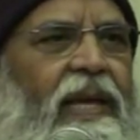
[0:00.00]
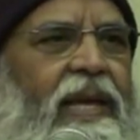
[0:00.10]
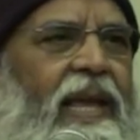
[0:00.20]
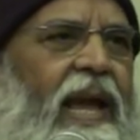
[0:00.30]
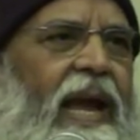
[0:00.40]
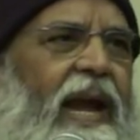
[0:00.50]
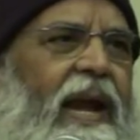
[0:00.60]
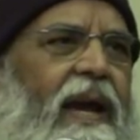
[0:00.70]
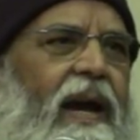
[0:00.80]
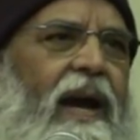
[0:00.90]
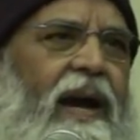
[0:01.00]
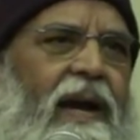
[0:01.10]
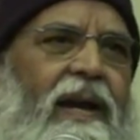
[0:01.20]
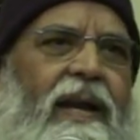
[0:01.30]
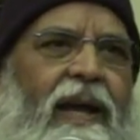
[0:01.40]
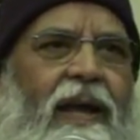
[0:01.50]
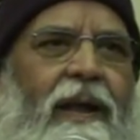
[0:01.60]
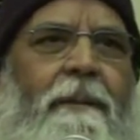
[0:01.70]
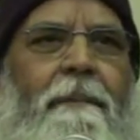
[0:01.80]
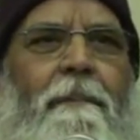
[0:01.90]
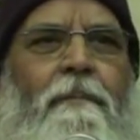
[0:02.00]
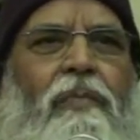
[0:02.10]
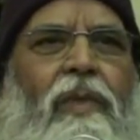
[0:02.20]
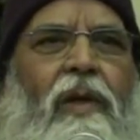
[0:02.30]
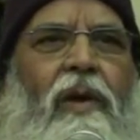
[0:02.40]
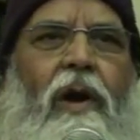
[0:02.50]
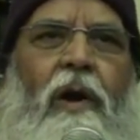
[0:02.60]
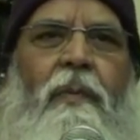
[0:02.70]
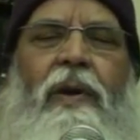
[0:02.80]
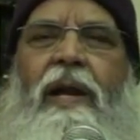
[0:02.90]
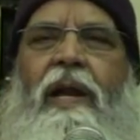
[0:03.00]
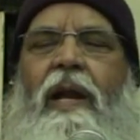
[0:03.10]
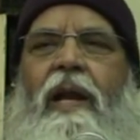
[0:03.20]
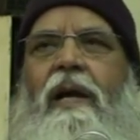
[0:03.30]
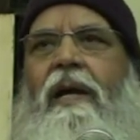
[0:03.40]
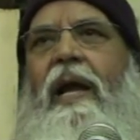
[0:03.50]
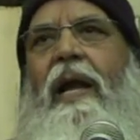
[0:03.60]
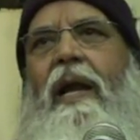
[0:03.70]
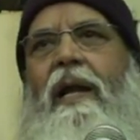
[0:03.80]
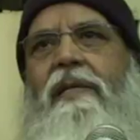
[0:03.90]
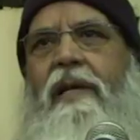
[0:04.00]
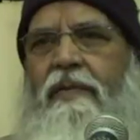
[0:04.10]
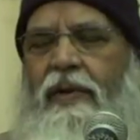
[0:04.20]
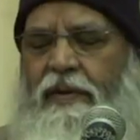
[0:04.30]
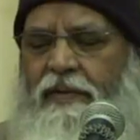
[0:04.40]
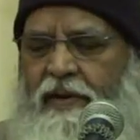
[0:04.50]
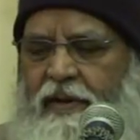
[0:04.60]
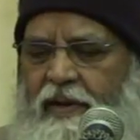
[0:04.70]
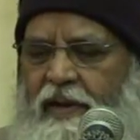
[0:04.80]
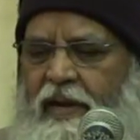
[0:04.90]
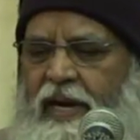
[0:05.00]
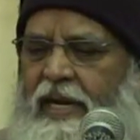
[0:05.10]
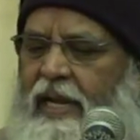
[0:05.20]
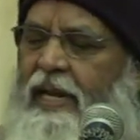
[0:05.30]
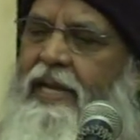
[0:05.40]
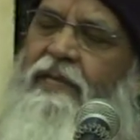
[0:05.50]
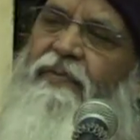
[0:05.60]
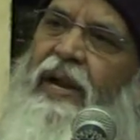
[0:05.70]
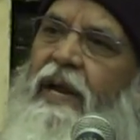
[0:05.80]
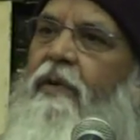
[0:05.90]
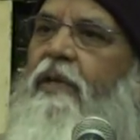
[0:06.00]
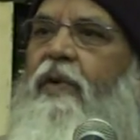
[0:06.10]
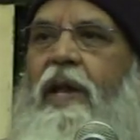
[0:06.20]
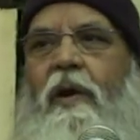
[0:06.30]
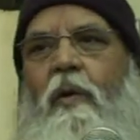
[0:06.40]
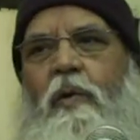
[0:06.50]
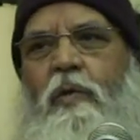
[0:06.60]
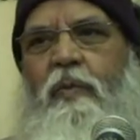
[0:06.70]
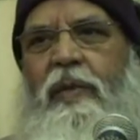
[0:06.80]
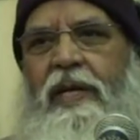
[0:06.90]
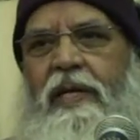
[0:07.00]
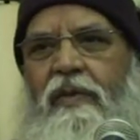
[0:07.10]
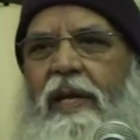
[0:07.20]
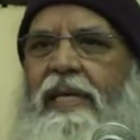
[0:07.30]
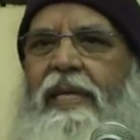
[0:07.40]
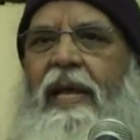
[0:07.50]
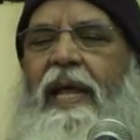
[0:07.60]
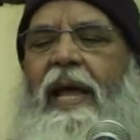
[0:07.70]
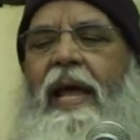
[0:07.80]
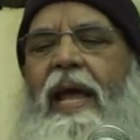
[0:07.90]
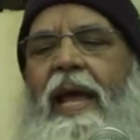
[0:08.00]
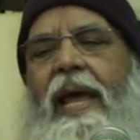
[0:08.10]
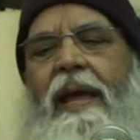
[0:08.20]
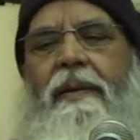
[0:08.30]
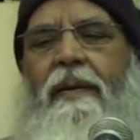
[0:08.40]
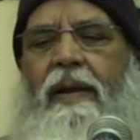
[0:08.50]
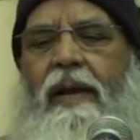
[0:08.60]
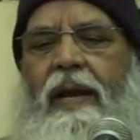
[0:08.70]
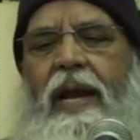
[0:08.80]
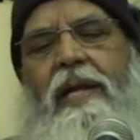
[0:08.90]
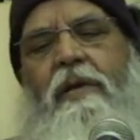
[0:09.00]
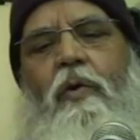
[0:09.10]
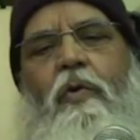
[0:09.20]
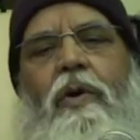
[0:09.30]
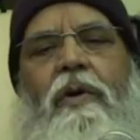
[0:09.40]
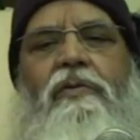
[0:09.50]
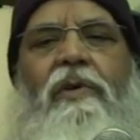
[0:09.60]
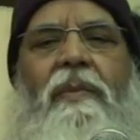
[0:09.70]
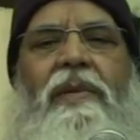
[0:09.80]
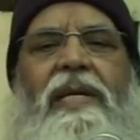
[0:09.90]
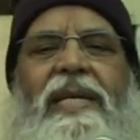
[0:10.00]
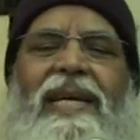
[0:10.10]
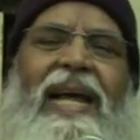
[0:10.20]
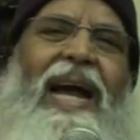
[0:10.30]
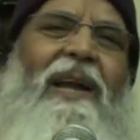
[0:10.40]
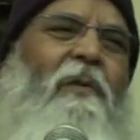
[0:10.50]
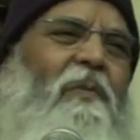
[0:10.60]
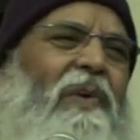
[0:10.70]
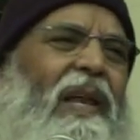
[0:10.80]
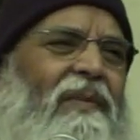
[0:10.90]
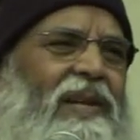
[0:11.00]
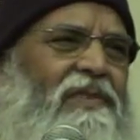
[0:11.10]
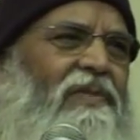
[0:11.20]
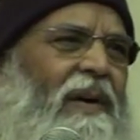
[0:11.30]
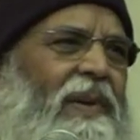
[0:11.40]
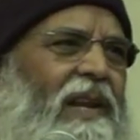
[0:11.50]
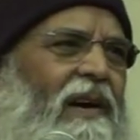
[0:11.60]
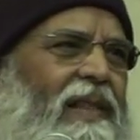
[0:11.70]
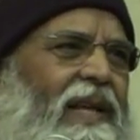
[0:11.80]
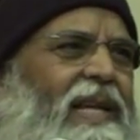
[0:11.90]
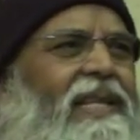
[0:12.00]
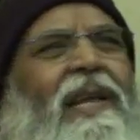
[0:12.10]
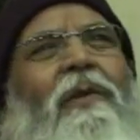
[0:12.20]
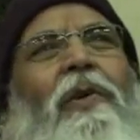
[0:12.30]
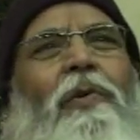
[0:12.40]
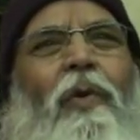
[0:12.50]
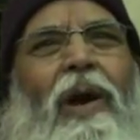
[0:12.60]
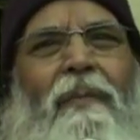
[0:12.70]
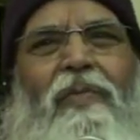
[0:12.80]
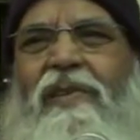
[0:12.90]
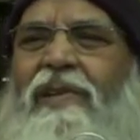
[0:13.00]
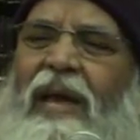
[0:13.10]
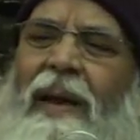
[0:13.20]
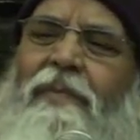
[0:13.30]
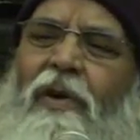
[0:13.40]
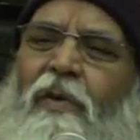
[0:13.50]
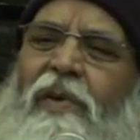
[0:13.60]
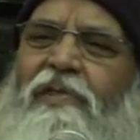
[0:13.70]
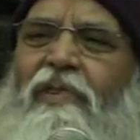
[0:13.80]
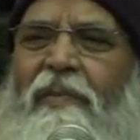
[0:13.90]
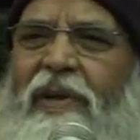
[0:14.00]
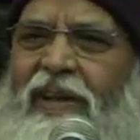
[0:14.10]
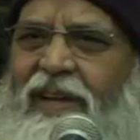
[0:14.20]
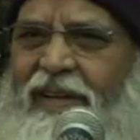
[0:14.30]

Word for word: He had a heart attack, operated and survived and then his friend was very close to me. So he said, Hey, let us go to our Swami." He said, I don't believe in Swami and all that. He said, No, you come. This is abnormal Swami.